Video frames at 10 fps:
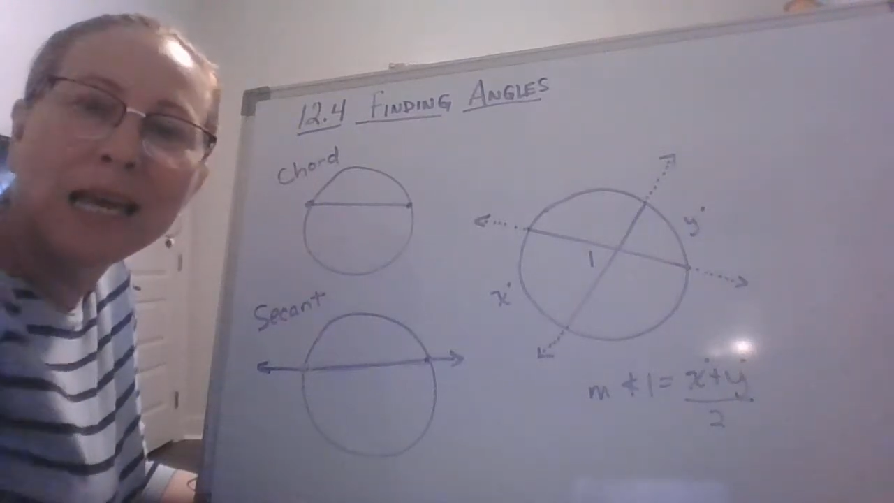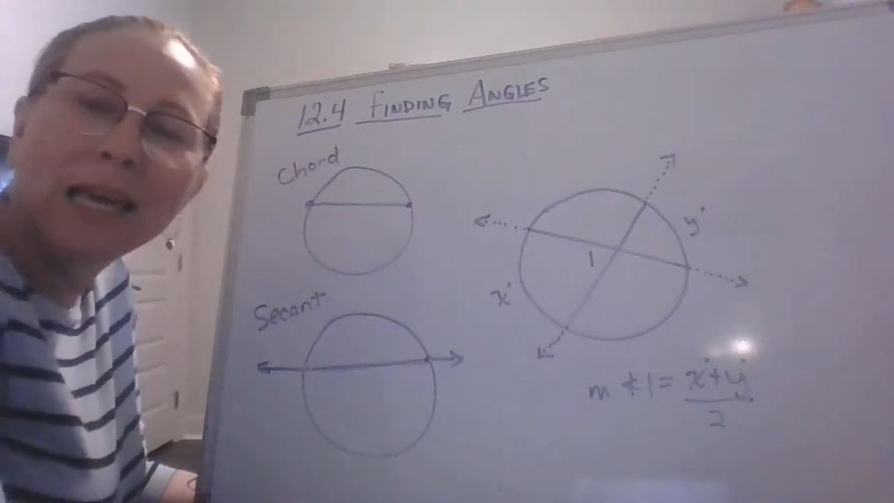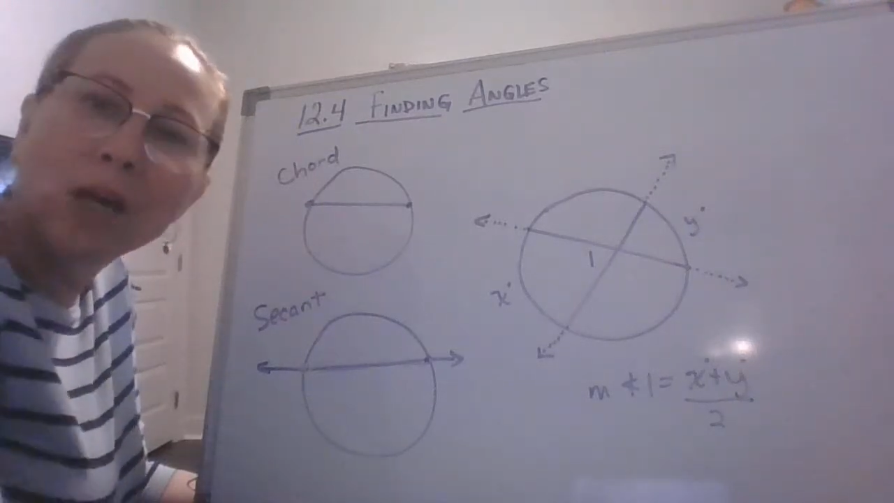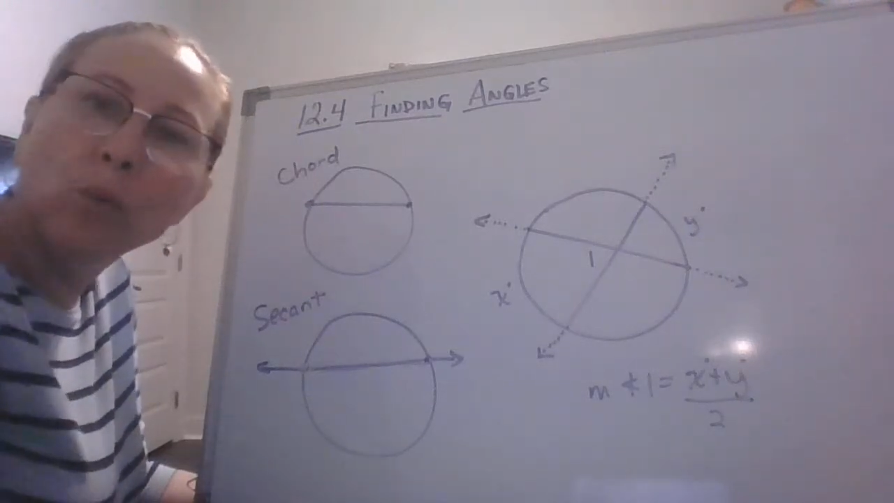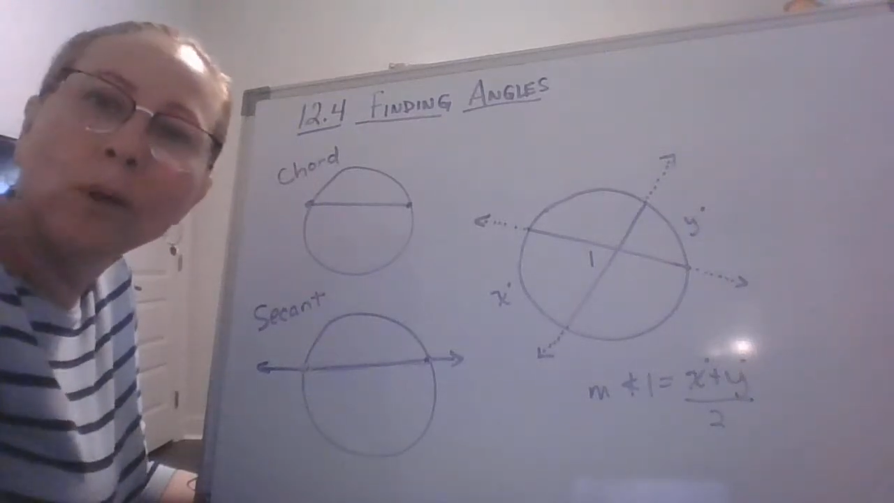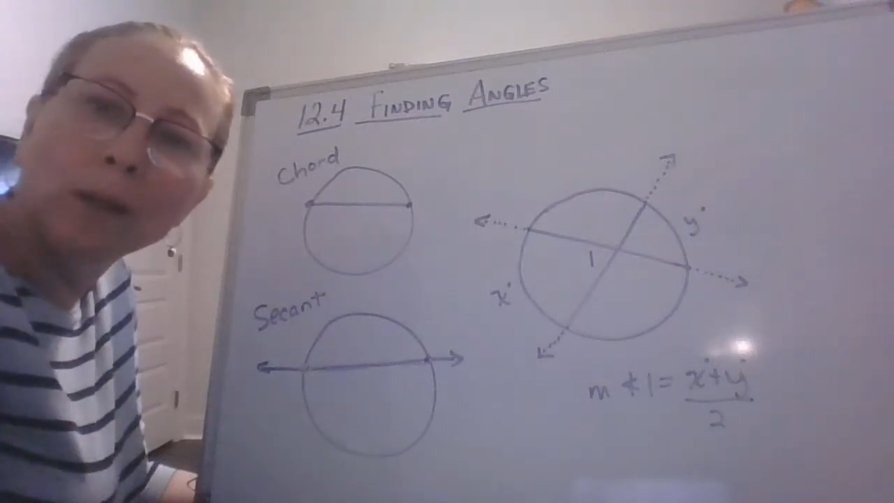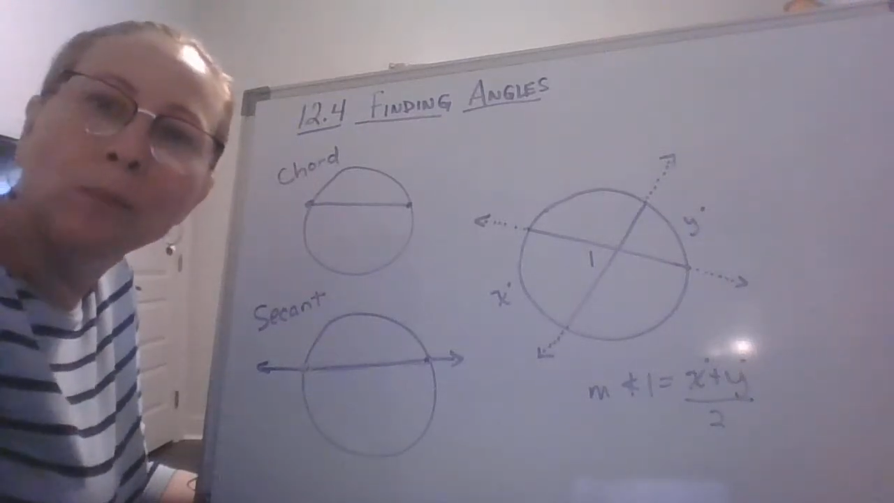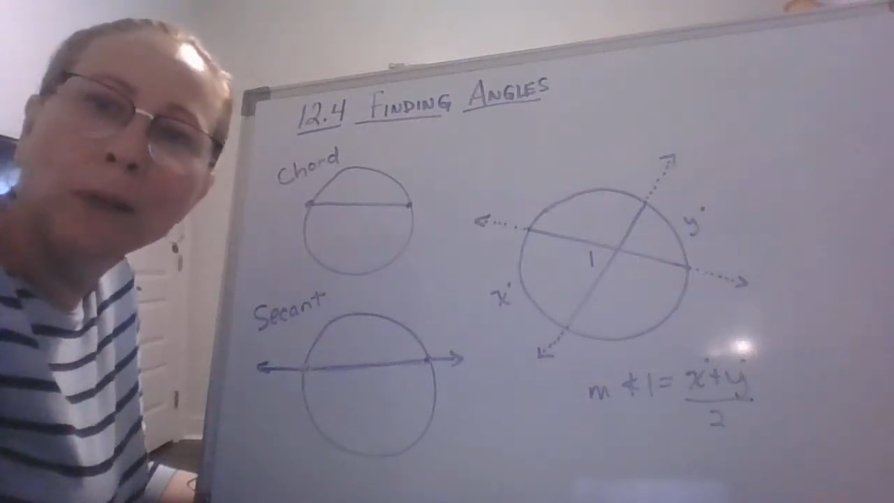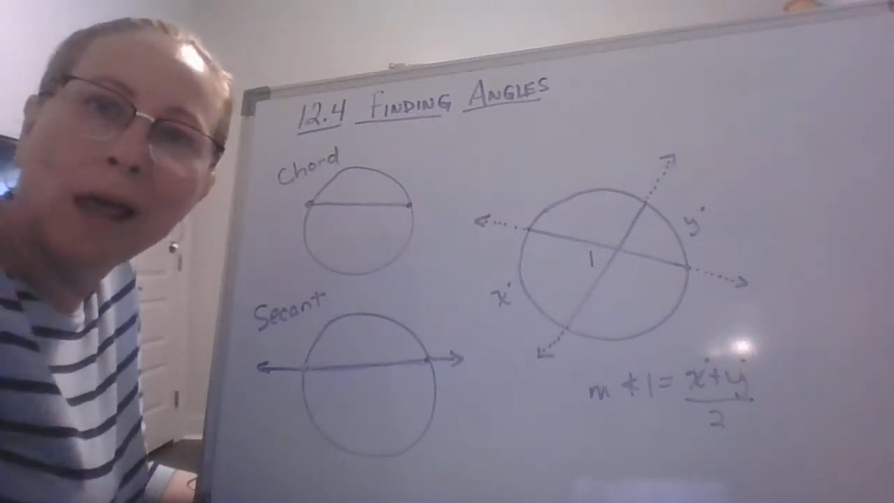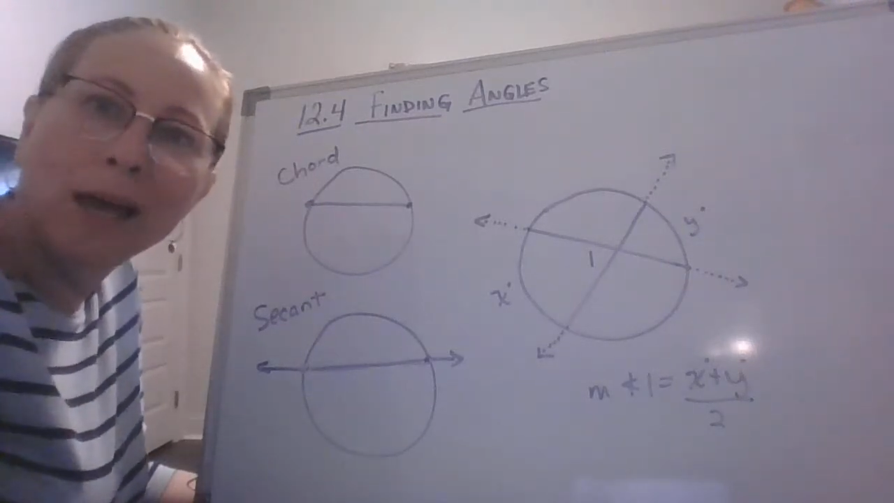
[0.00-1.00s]
it will
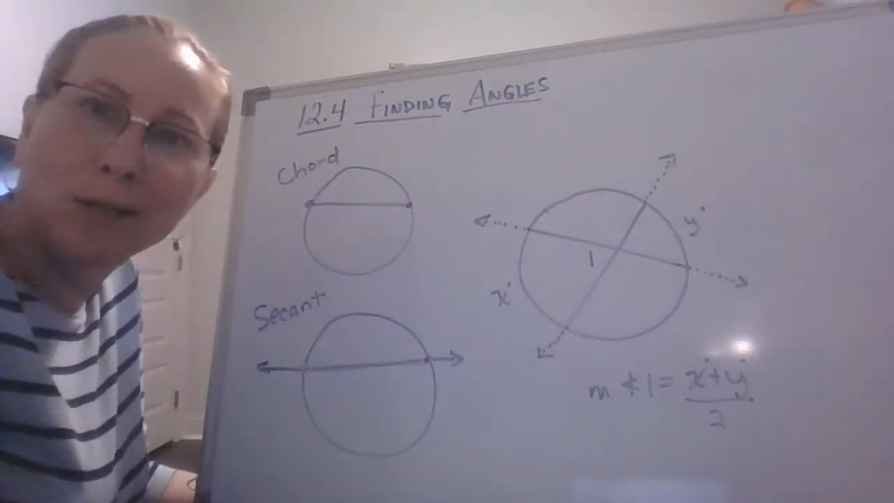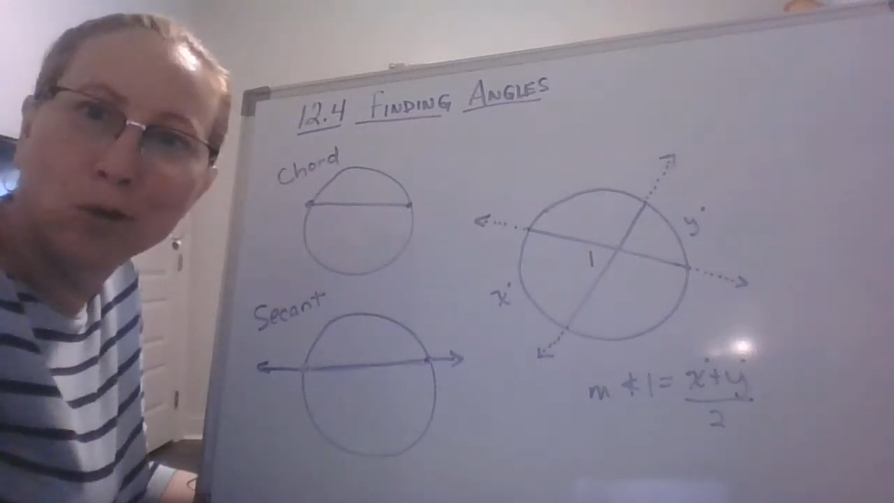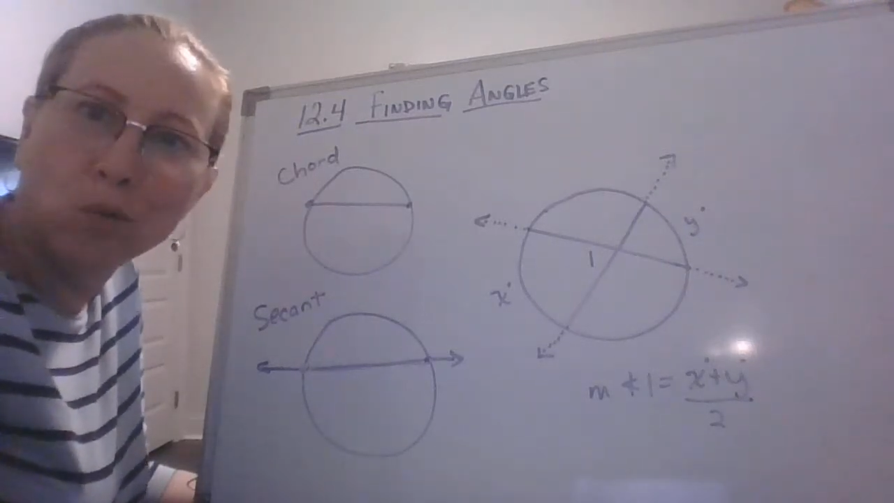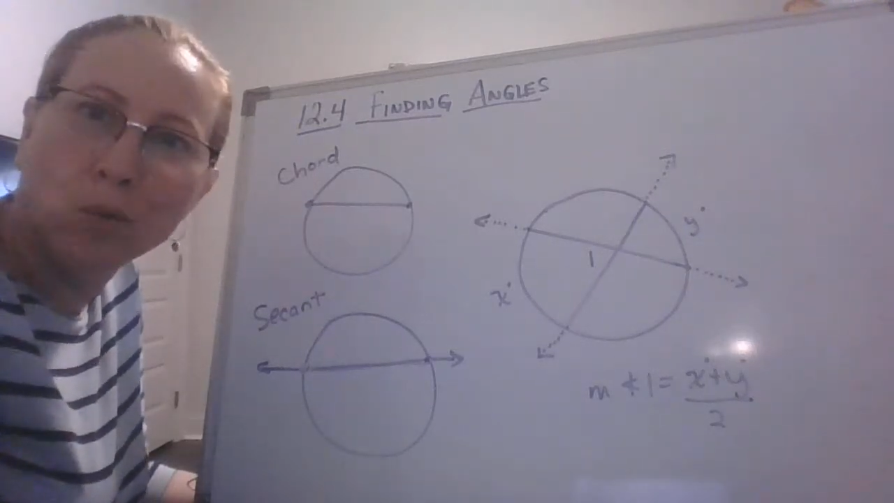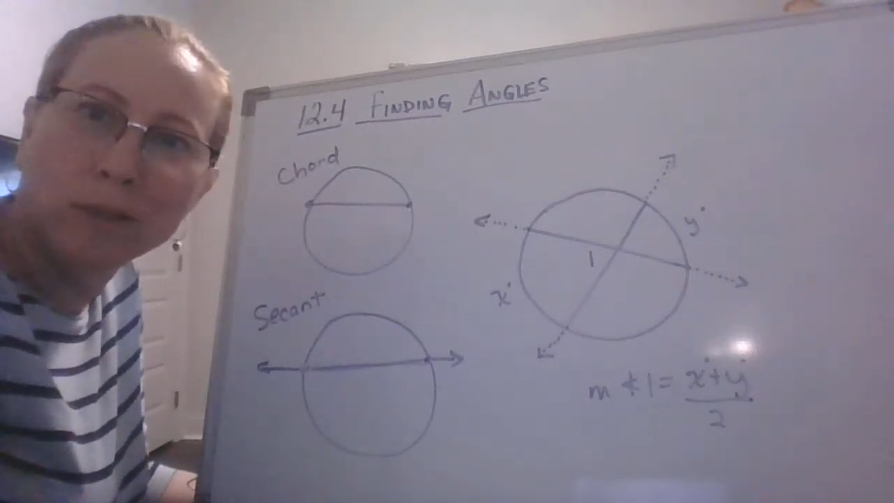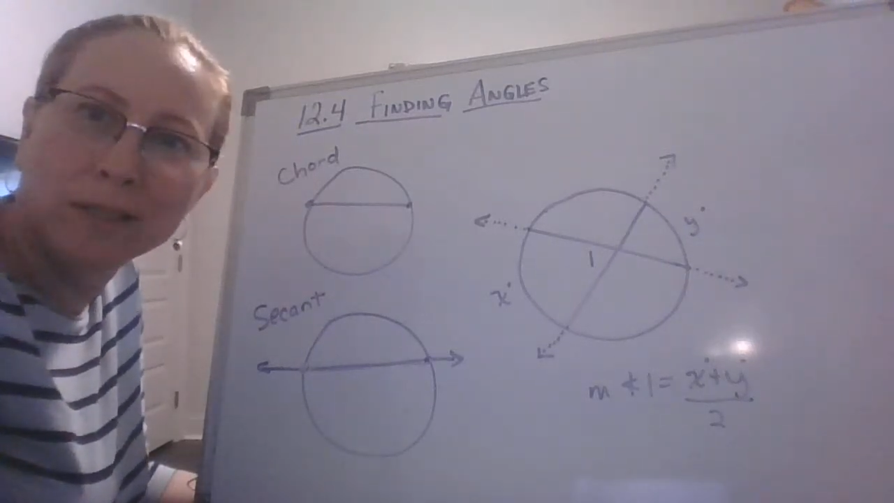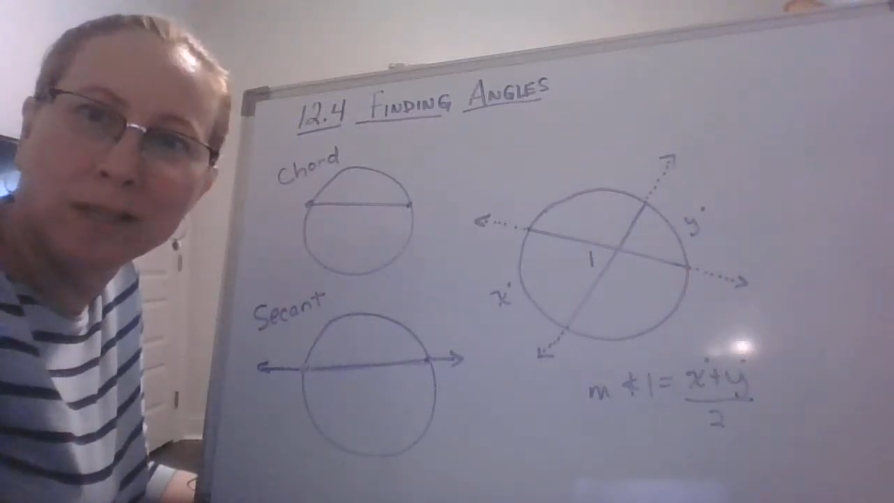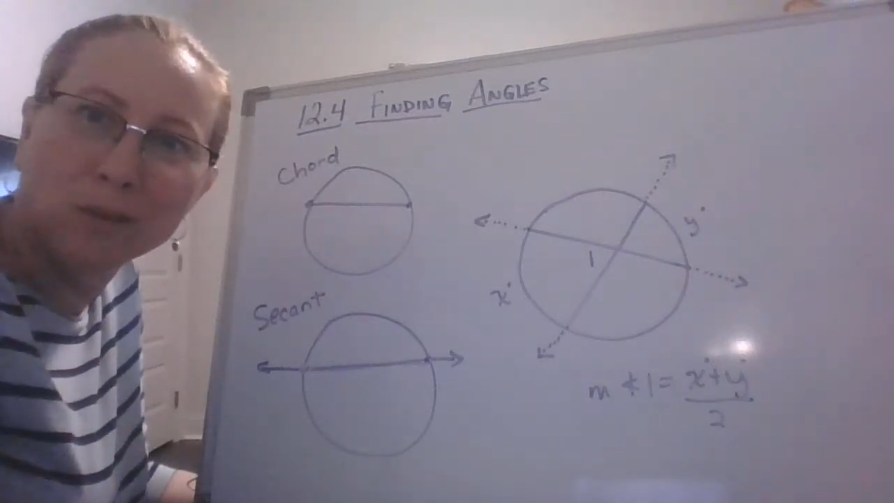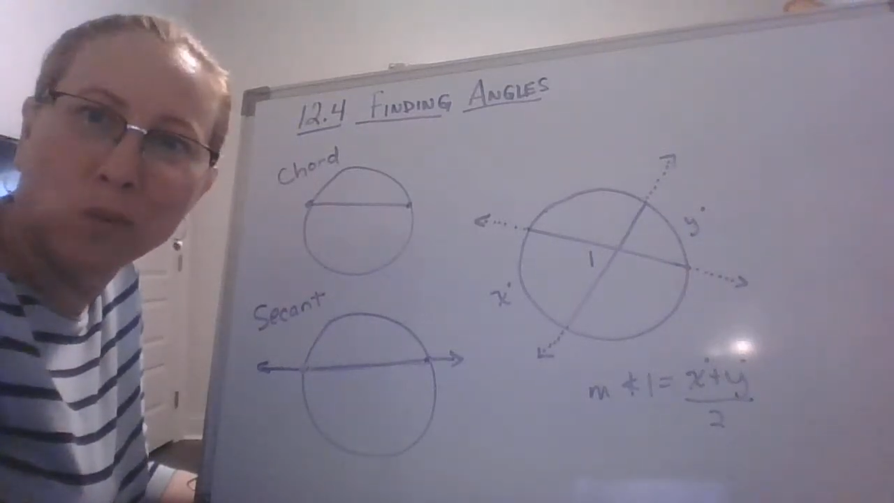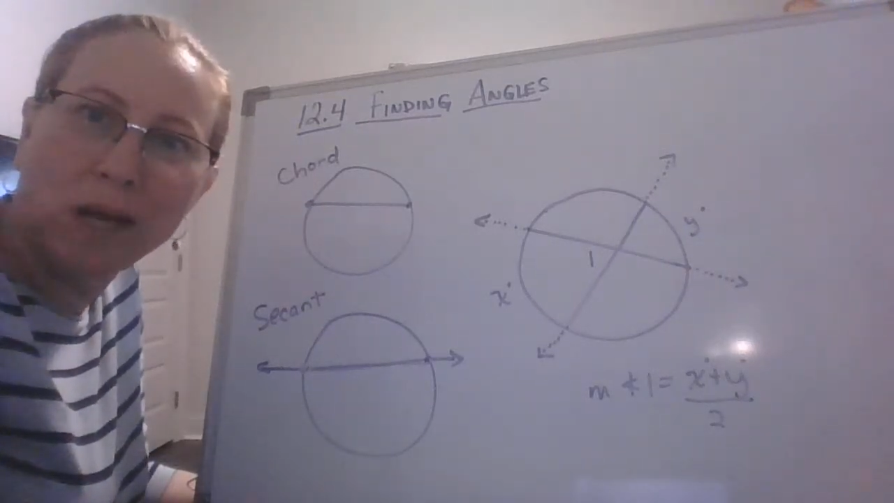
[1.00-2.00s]
apply to chords
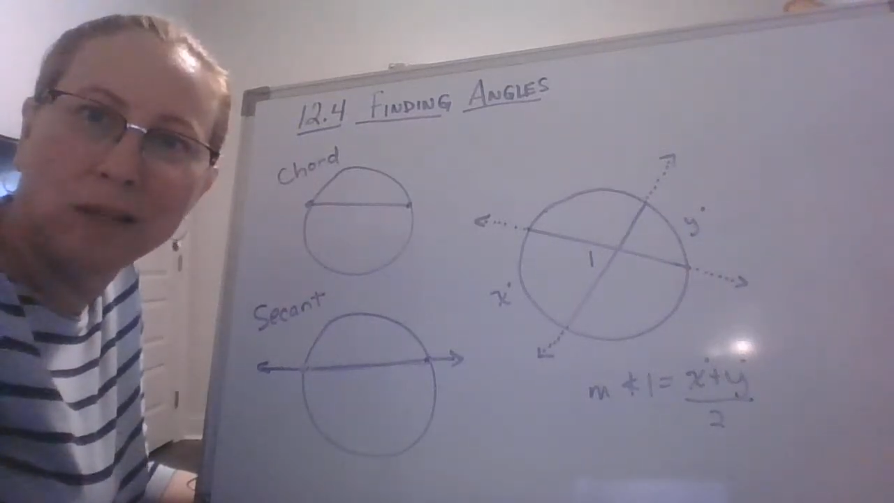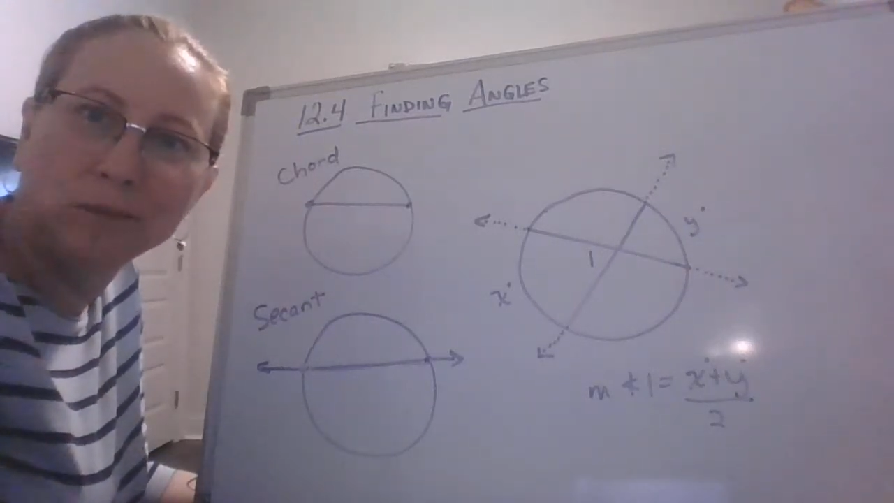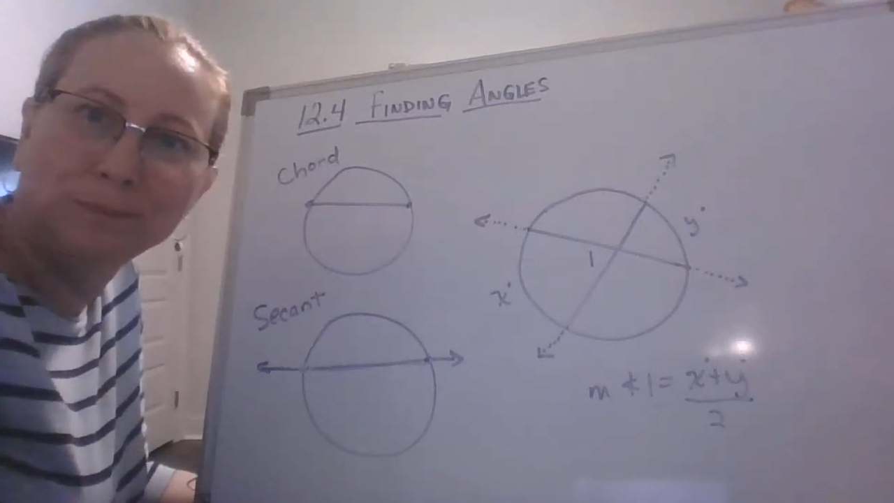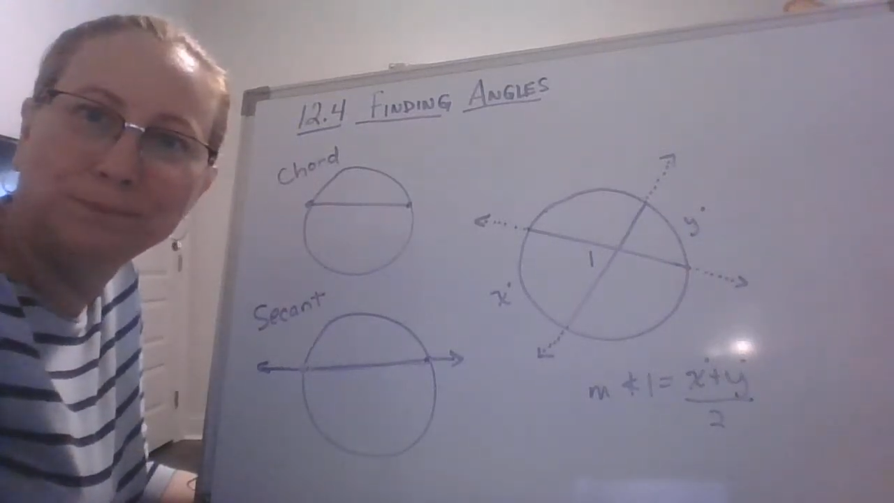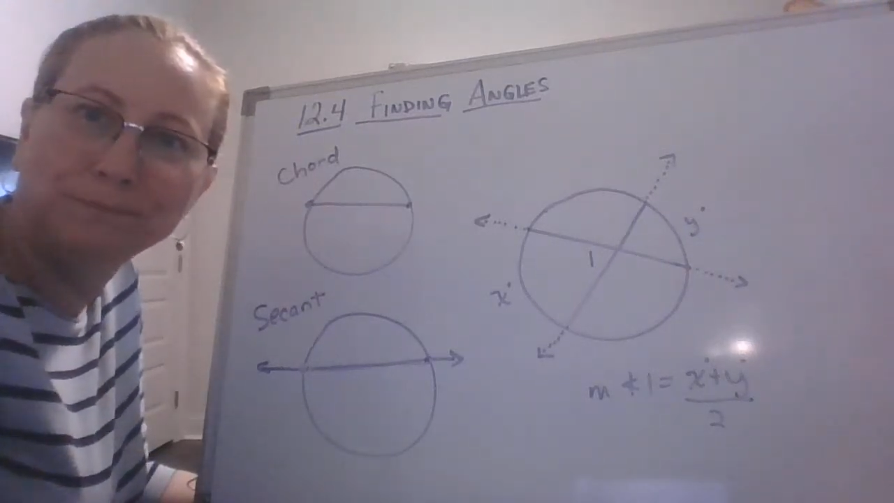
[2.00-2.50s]
as well.